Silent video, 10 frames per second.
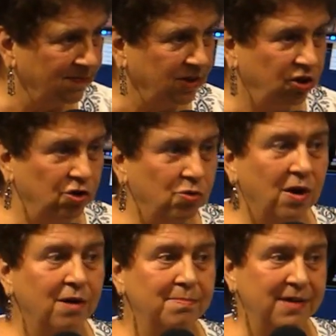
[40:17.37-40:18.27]
You
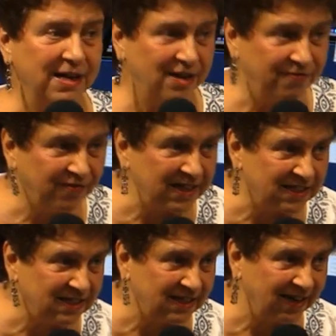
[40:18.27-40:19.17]
are
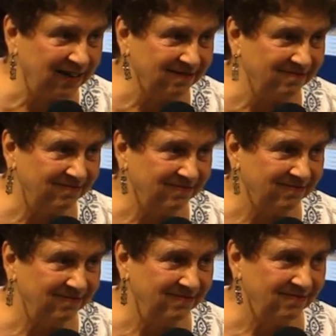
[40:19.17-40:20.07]
manifesting
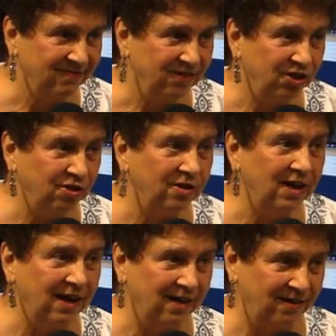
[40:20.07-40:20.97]
your
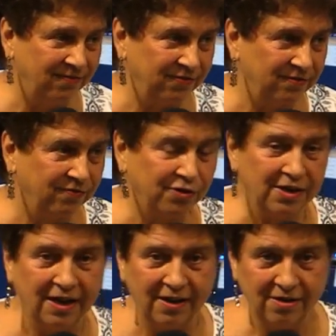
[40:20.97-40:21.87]
love for
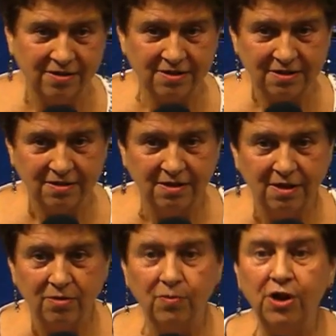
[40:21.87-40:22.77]
others
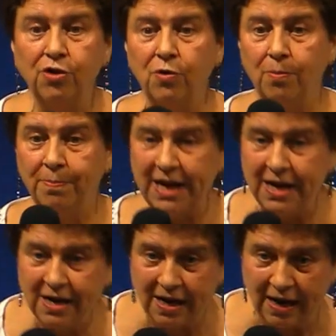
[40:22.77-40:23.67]
when you obey
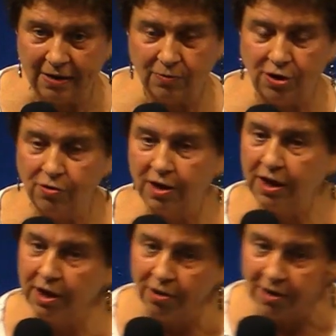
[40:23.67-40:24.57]
God, when you
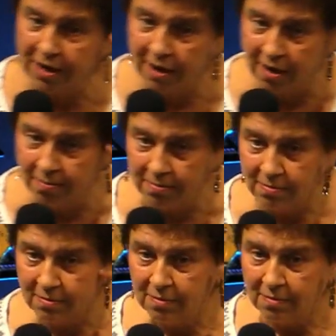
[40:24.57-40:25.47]
hear Him
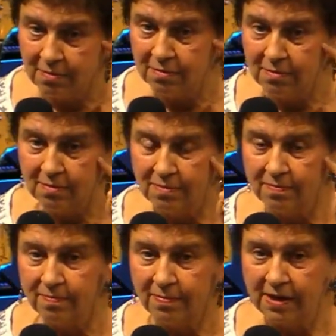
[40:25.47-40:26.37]

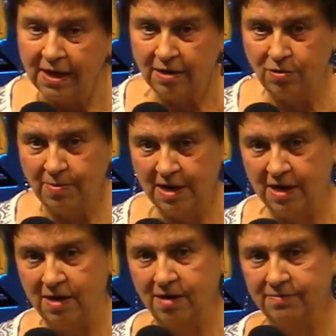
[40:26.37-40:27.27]
and obey
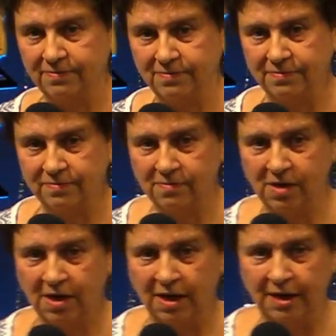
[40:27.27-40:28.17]
Him.
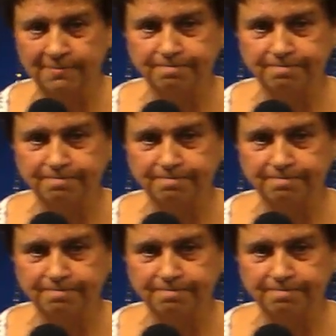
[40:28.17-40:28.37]
Okay?